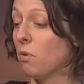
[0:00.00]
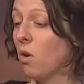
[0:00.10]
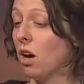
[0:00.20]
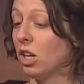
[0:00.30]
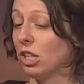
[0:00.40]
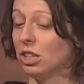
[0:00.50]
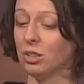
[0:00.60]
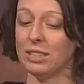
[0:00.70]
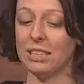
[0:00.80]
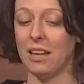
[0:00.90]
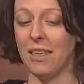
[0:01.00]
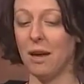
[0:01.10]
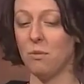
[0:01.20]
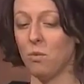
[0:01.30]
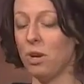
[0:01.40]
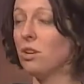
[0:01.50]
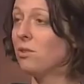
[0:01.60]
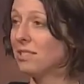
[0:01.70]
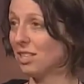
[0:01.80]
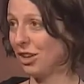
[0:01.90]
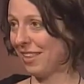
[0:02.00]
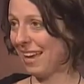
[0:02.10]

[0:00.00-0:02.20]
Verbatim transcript: and water. So instead of that windowsill